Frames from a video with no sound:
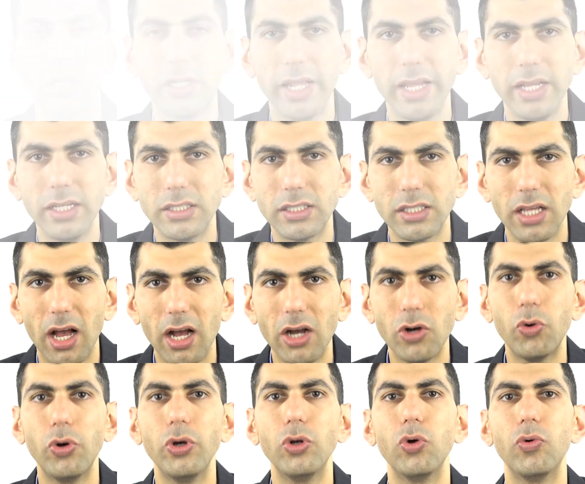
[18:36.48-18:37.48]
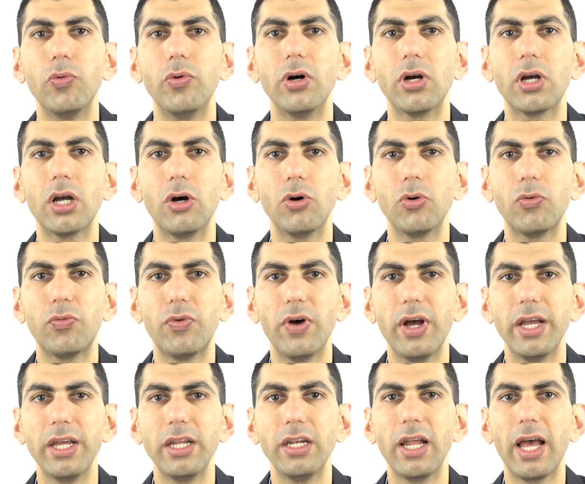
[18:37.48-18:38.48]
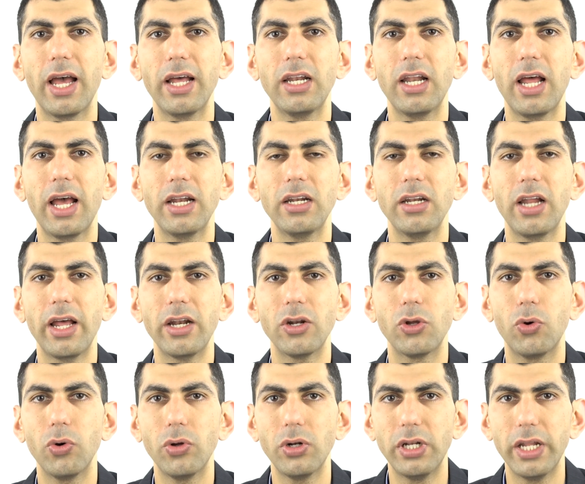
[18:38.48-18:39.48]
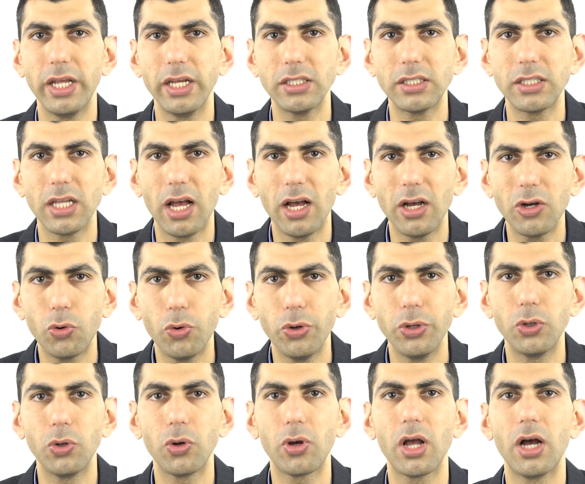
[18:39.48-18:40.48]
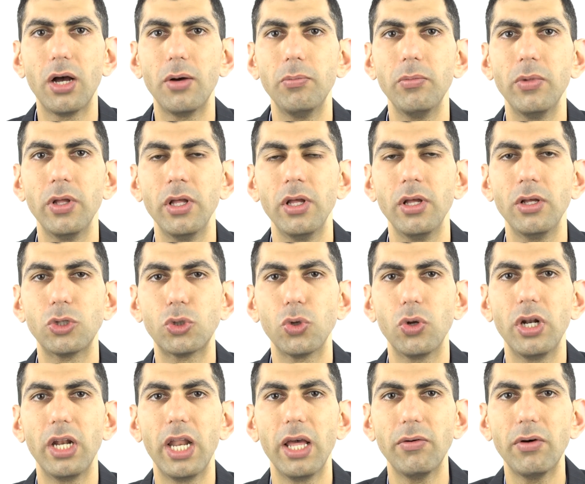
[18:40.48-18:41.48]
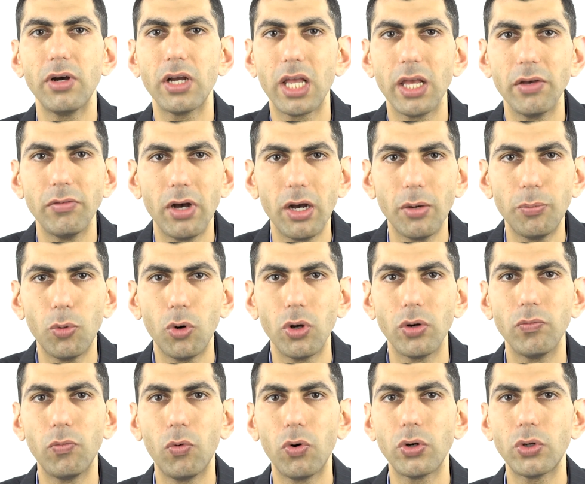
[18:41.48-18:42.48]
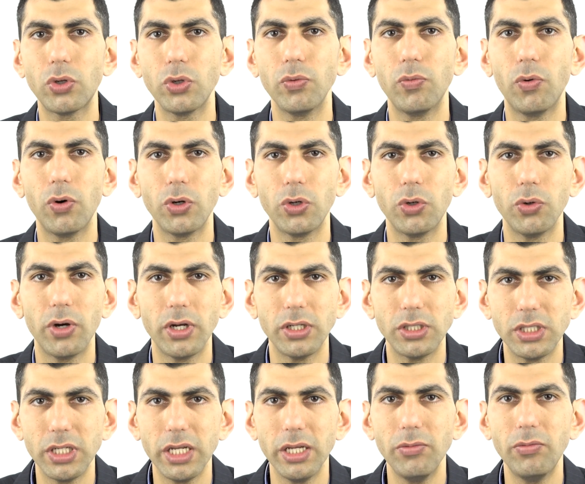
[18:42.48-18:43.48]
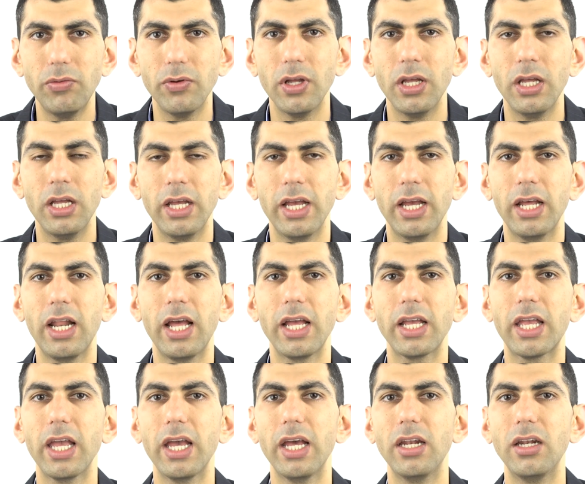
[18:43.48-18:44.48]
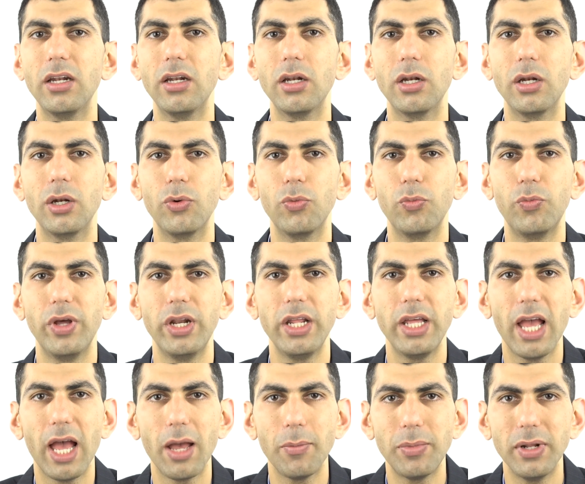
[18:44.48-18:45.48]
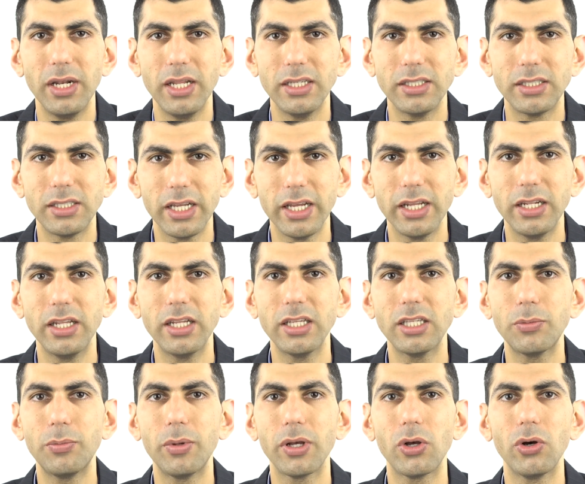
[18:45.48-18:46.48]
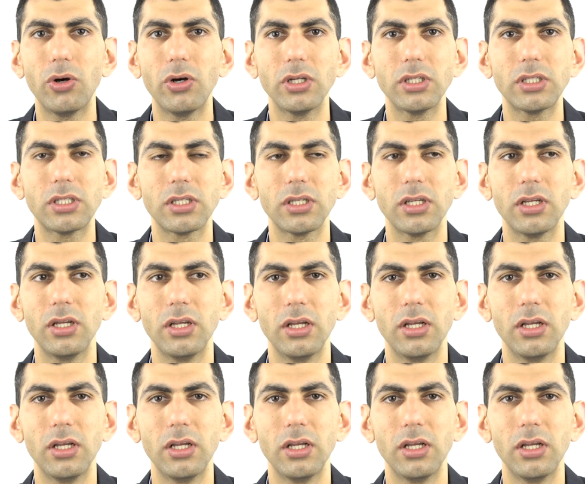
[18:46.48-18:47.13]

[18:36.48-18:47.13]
Things are going to work out fine, and good days are going to come. So never give up on what you want to achieve. And I can very happily say this, because